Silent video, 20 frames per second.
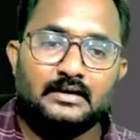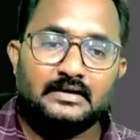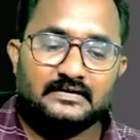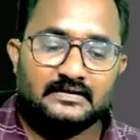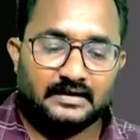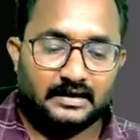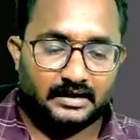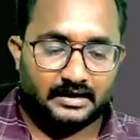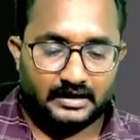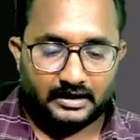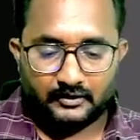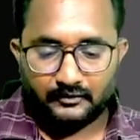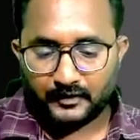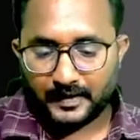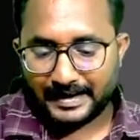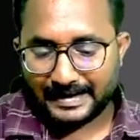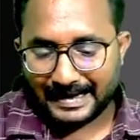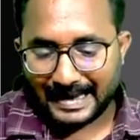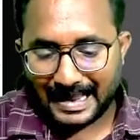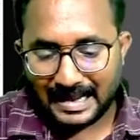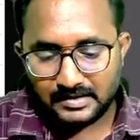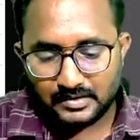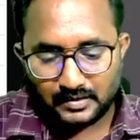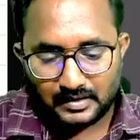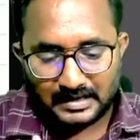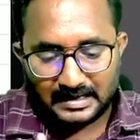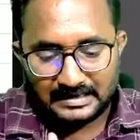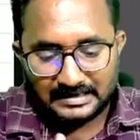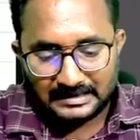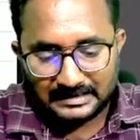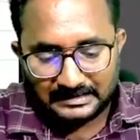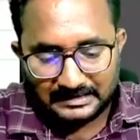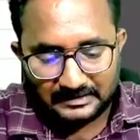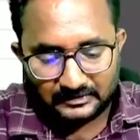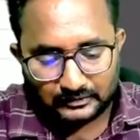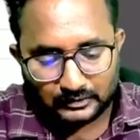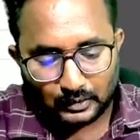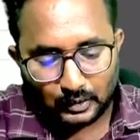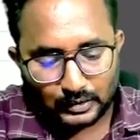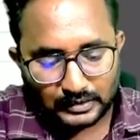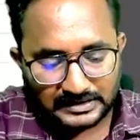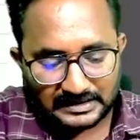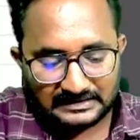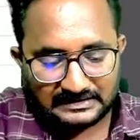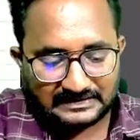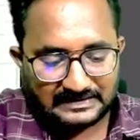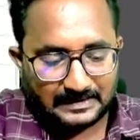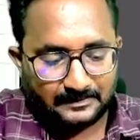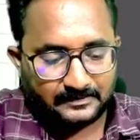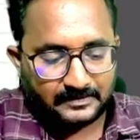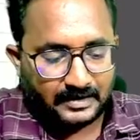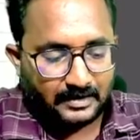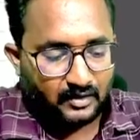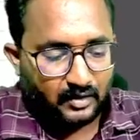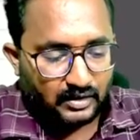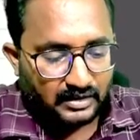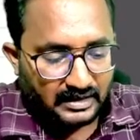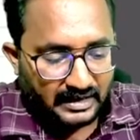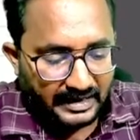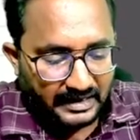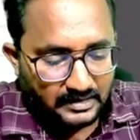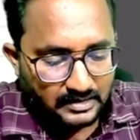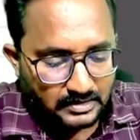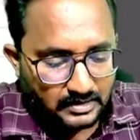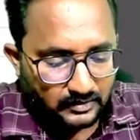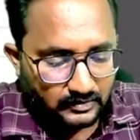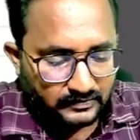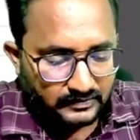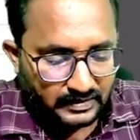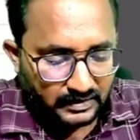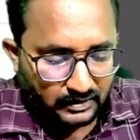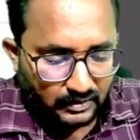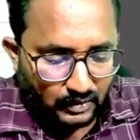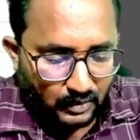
Sir, if I calculated these total steps, I got 9,000.